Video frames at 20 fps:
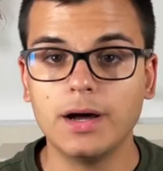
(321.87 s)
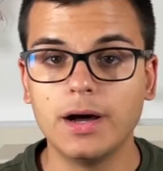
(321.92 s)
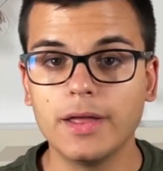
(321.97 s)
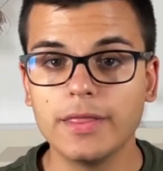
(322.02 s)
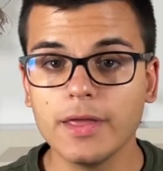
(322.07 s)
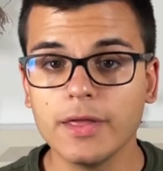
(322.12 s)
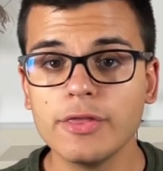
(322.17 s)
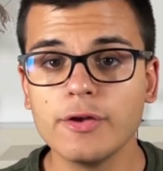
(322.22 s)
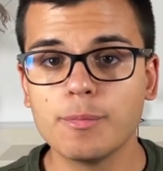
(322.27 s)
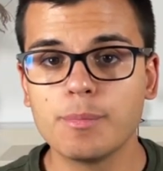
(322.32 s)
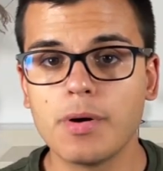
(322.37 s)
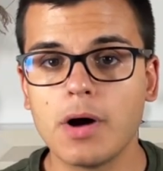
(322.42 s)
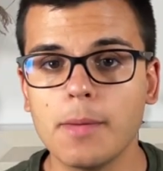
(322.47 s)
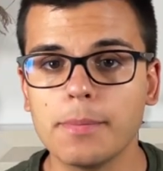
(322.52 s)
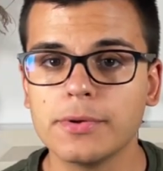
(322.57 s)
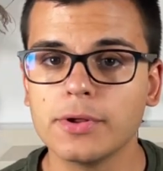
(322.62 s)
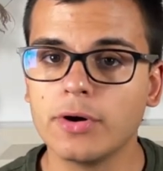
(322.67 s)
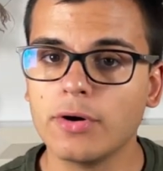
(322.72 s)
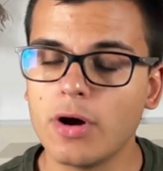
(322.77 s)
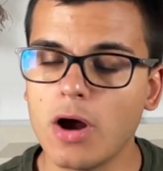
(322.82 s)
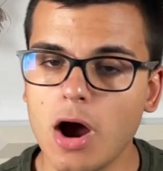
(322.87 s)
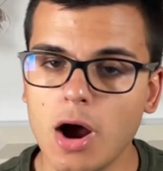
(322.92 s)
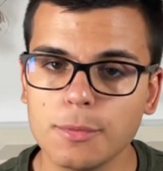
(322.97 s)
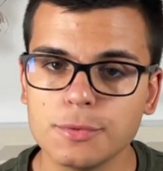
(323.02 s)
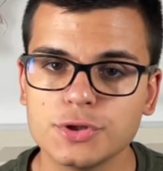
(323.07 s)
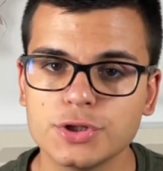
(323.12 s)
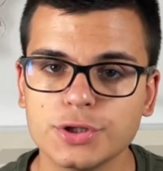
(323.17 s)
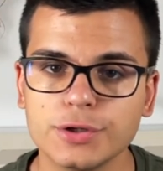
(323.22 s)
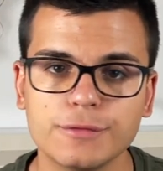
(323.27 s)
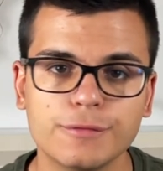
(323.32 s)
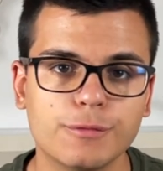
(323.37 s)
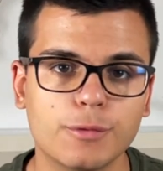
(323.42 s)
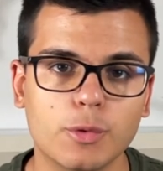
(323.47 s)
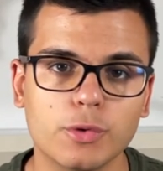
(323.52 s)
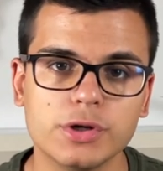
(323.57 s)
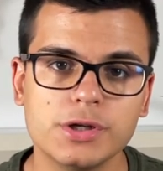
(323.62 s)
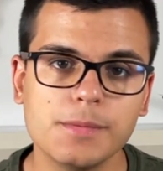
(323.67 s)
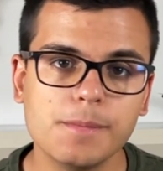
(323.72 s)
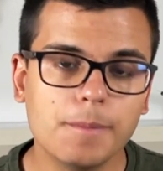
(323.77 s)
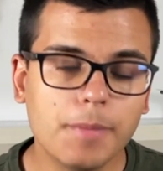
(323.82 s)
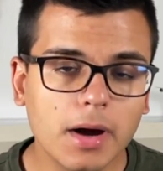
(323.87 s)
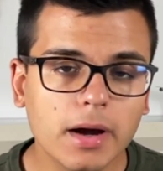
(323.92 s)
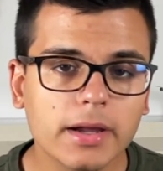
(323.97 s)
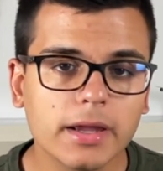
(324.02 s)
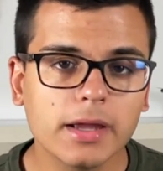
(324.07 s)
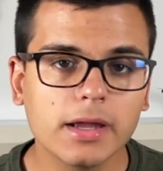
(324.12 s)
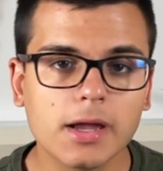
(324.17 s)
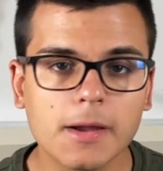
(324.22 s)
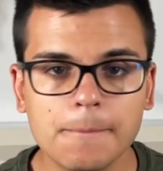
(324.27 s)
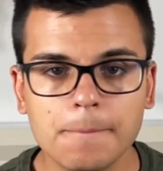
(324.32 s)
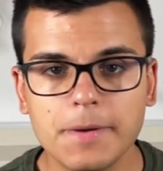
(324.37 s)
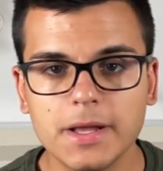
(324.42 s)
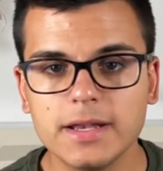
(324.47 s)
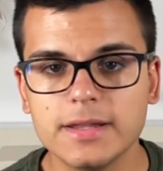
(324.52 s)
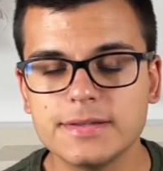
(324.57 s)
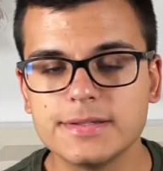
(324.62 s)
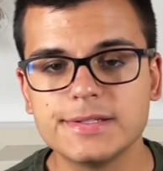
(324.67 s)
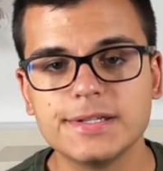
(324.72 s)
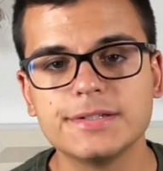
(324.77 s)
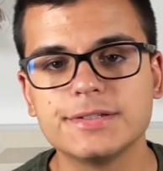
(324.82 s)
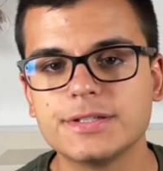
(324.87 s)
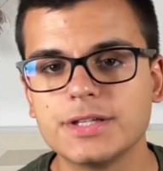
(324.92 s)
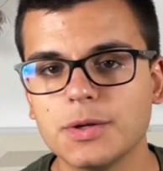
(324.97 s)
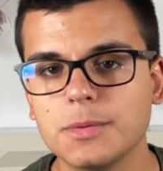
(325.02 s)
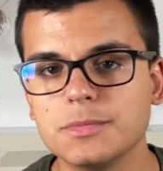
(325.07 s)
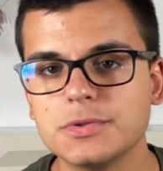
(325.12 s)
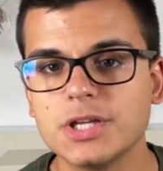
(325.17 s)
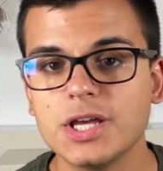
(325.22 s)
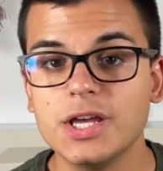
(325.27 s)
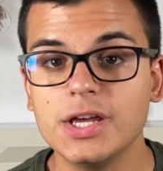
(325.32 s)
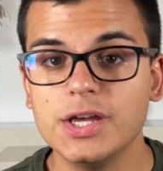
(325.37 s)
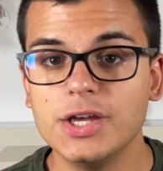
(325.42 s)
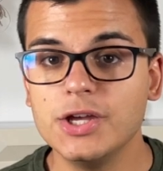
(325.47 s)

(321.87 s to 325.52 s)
Another popular option for debugging embedded systems